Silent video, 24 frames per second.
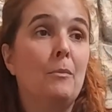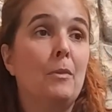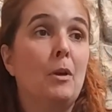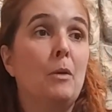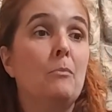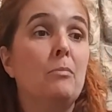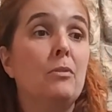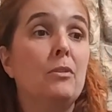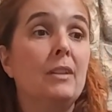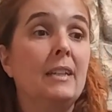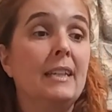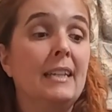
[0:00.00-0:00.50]

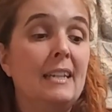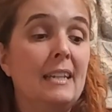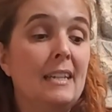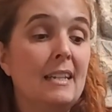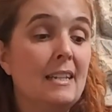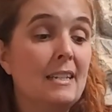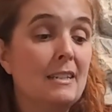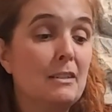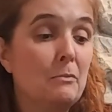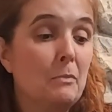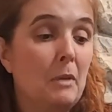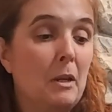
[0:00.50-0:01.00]

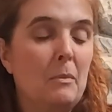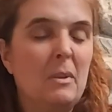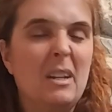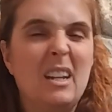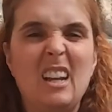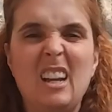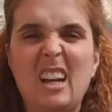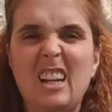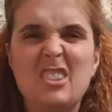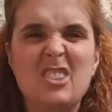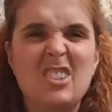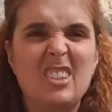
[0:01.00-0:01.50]
Please, maybe
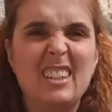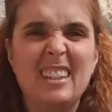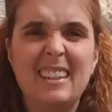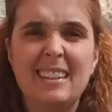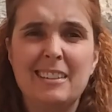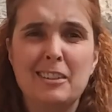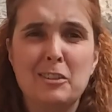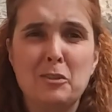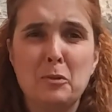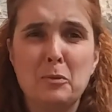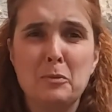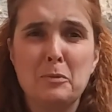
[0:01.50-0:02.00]
I shouldn't get
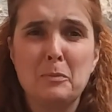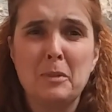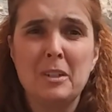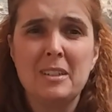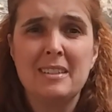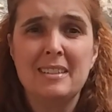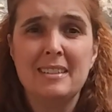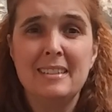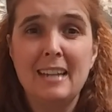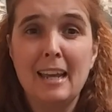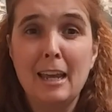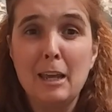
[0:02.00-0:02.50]
into as
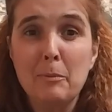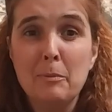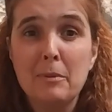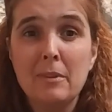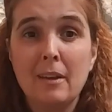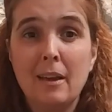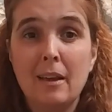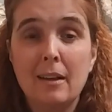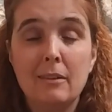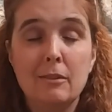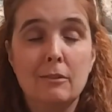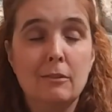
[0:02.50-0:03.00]
much depth,
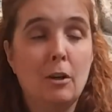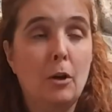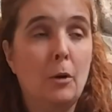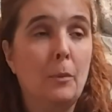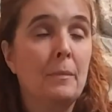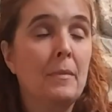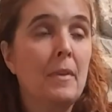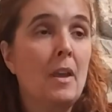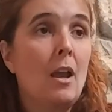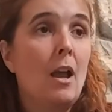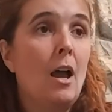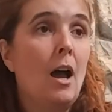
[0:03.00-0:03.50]
I don't know.
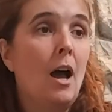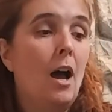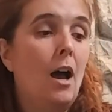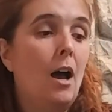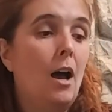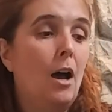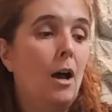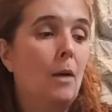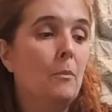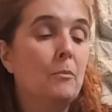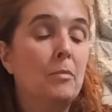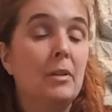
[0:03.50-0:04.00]

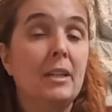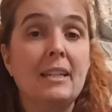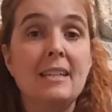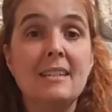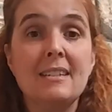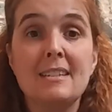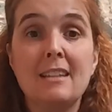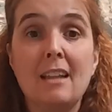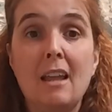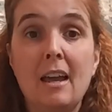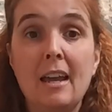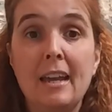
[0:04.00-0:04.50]

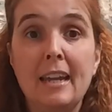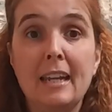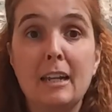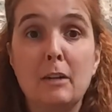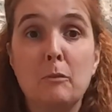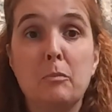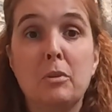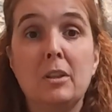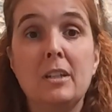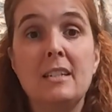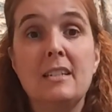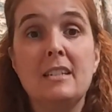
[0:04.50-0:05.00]
Please
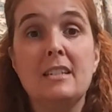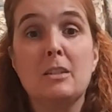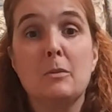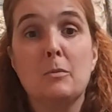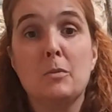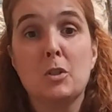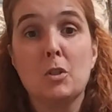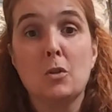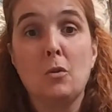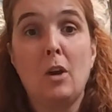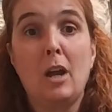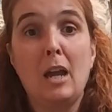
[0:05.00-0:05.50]
like, please
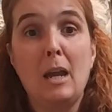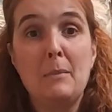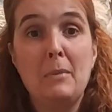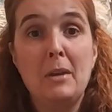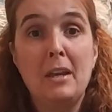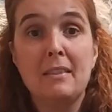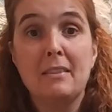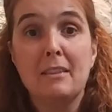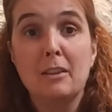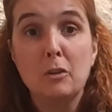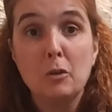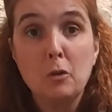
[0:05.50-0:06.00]
subscribe,
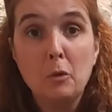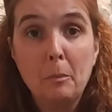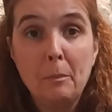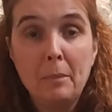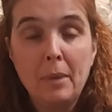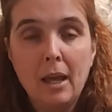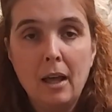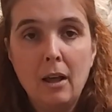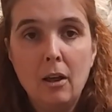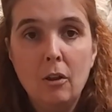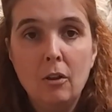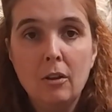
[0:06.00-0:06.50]
hit the little
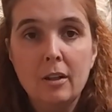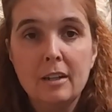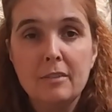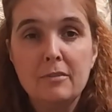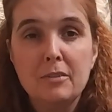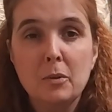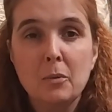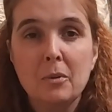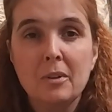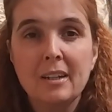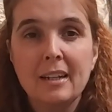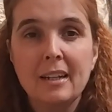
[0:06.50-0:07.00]
bell if
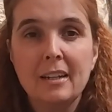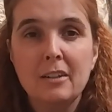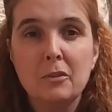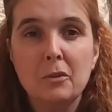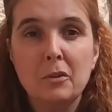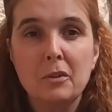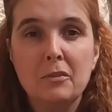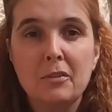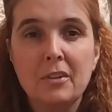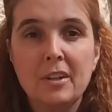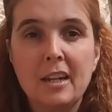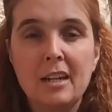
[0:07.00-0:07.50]
you want to get
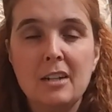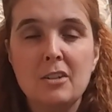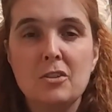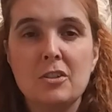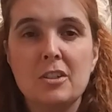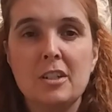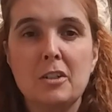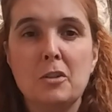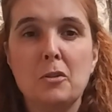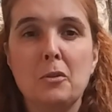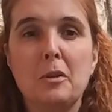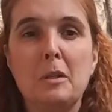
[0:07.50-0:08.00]
notifications
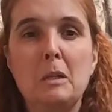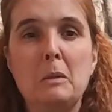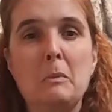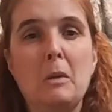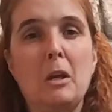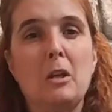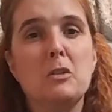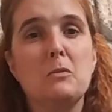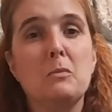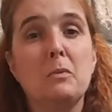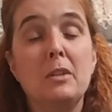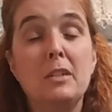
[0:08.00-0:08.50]
in your
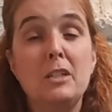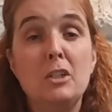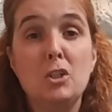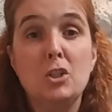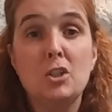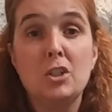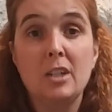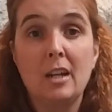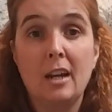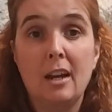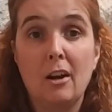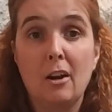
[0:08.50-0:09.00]
emails. Please
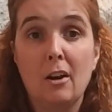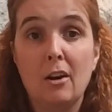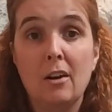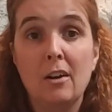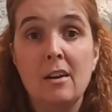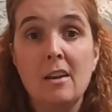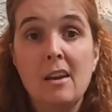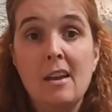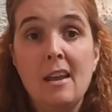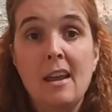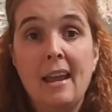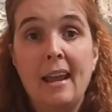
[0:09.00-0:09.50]
share,
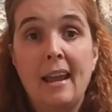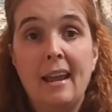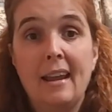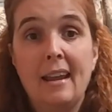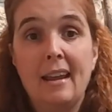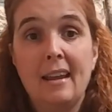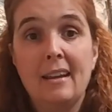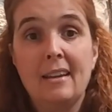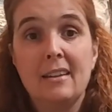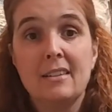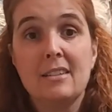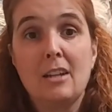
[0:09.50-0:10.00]

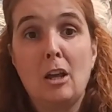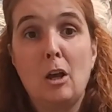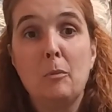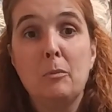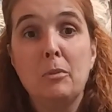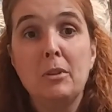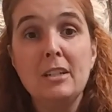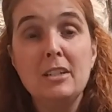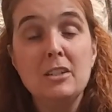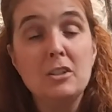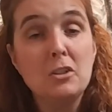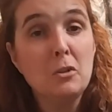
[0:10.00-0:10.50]
and
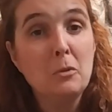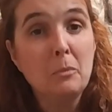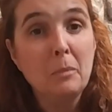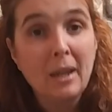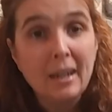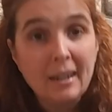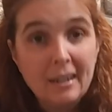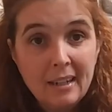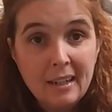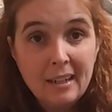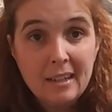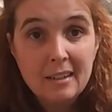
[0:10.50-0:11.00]
please tune
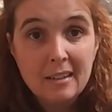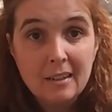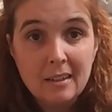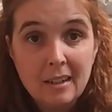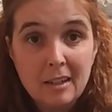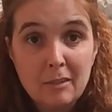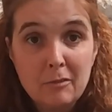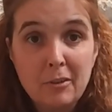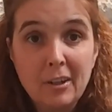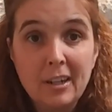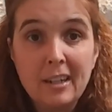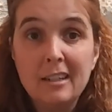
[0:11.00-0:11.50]
back in.
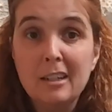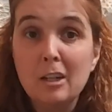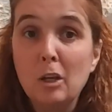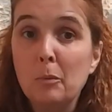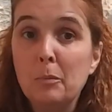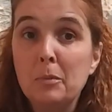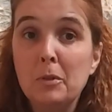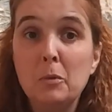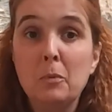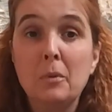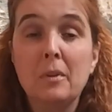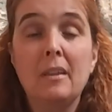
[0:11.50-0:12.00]
If I can
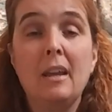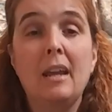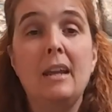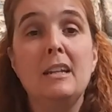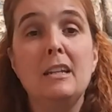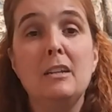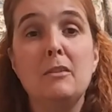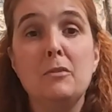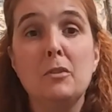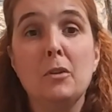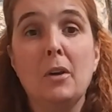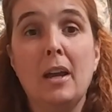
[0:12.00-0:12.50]
help you with
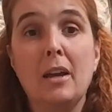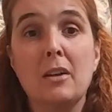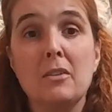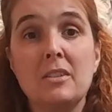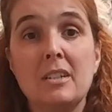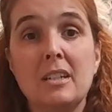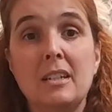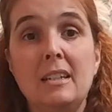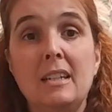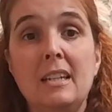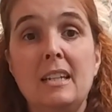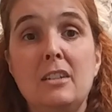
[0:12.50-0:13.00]
any of your
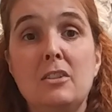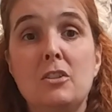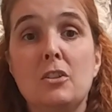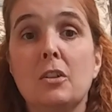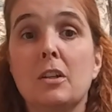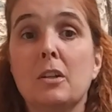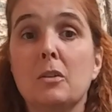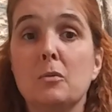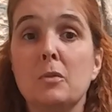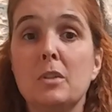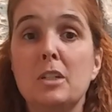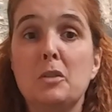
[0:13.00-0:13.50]
housing needs, you
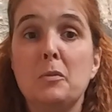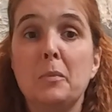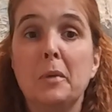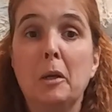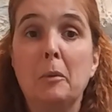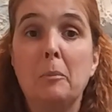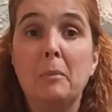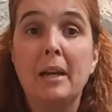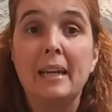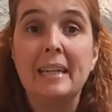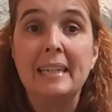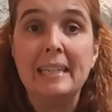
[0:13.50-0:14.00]
can reach me
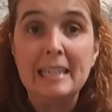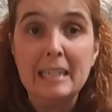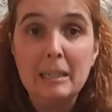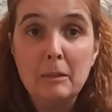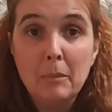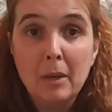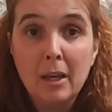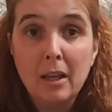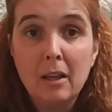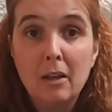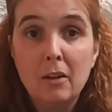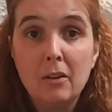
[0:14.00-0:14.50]
on my
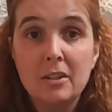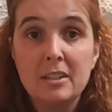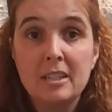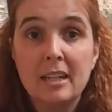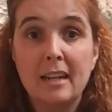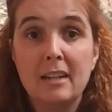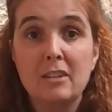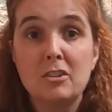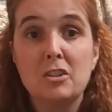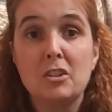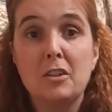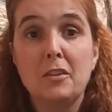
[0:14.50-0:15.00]
email
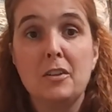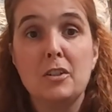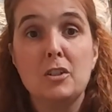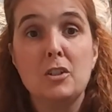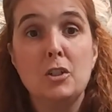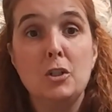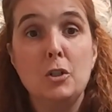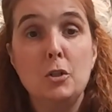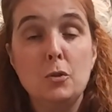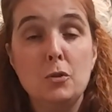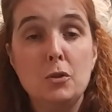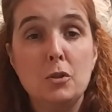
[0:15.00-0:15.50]
attached to this
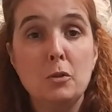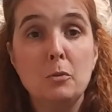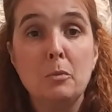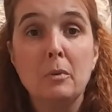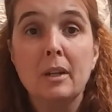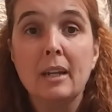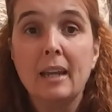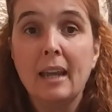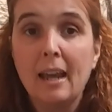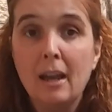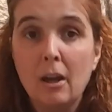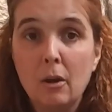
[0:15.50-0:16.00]
YouTube
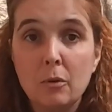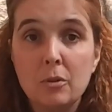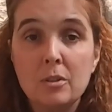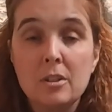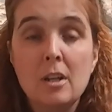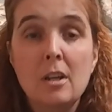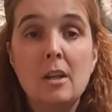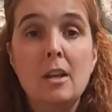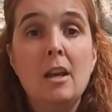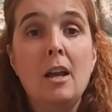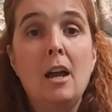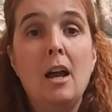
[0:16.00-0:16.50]
account.
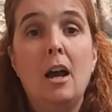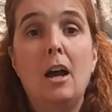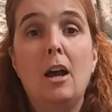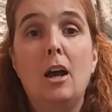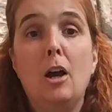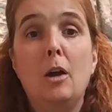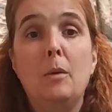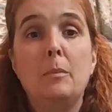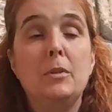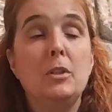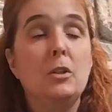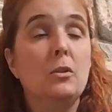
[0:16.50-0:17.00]

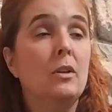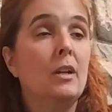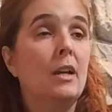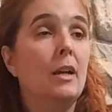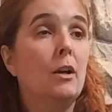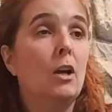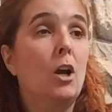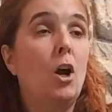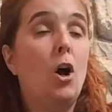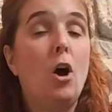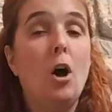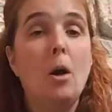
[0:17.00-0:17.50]
You
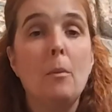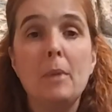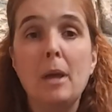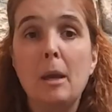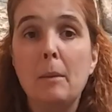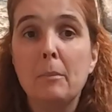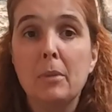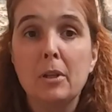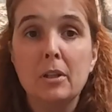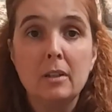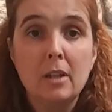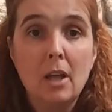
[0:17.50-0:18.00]
can
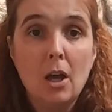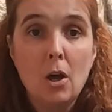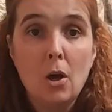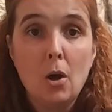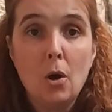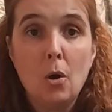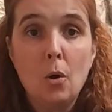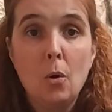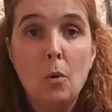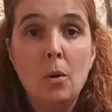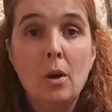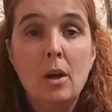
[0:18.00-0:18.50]
comment
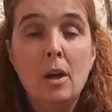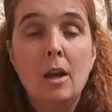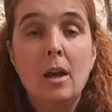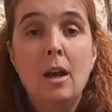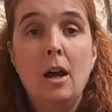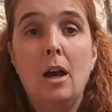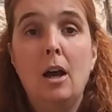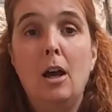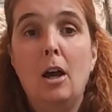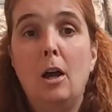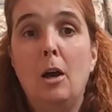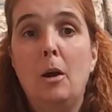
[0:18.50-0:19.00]
below.
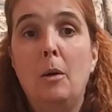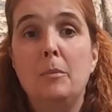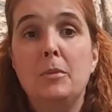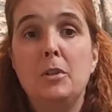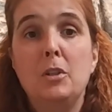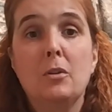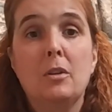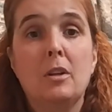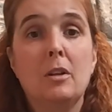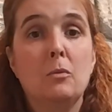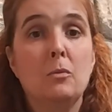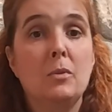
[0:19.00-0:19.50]
You
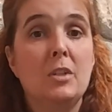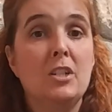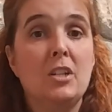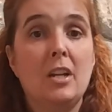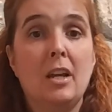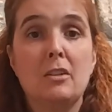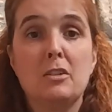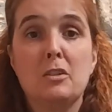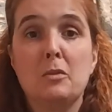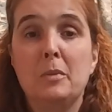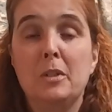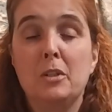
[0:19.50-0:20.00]
can reach
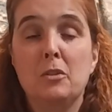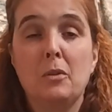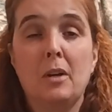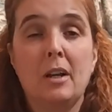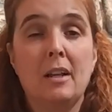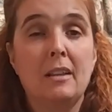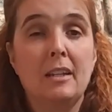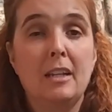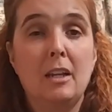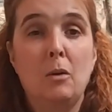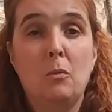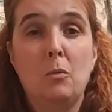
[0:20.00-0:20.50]
out to me
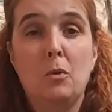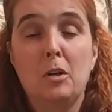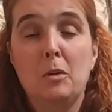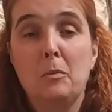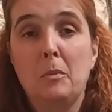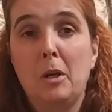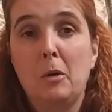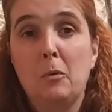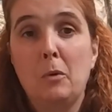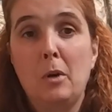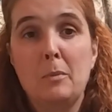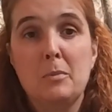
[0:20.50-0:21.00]
directly on one of
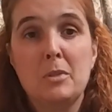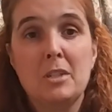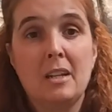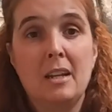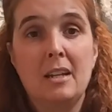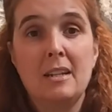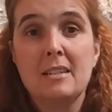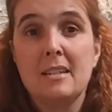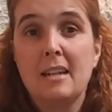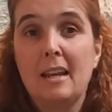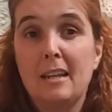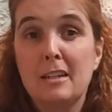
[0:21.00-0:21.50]
my
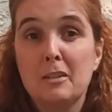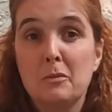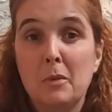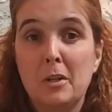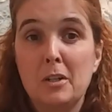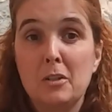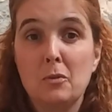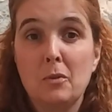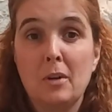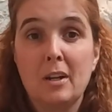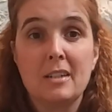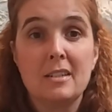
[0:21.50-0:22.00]
websites that has my
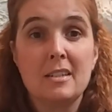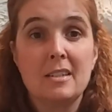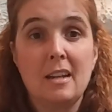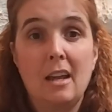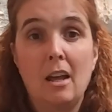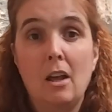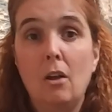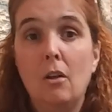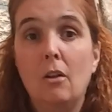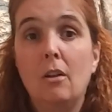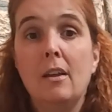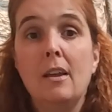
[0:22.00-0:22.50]
direct
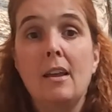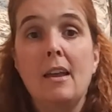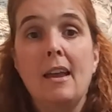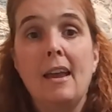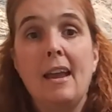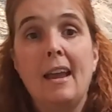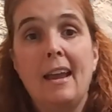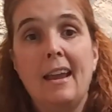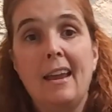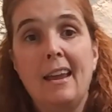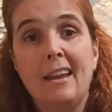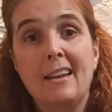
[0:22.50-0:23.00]
cell.
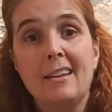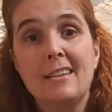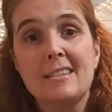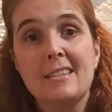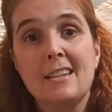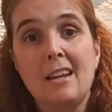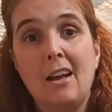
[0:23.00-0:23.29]
And